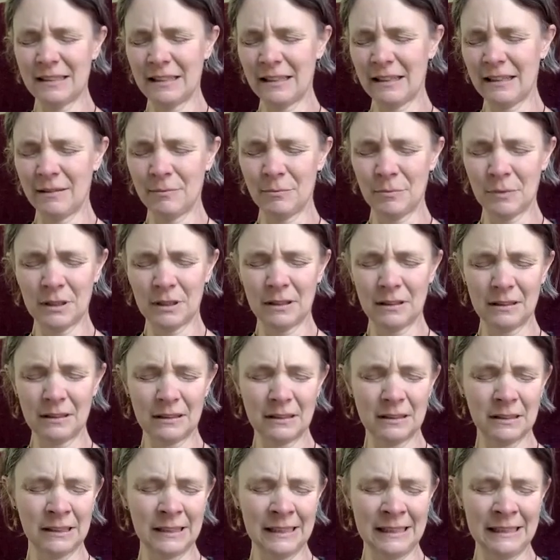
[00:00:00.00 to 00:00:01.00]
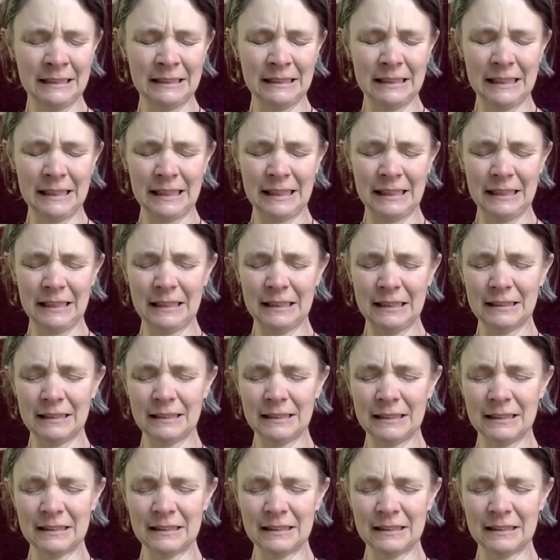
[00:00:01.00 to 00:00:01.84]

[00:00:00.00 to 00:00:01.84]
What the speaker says: to them cleanly.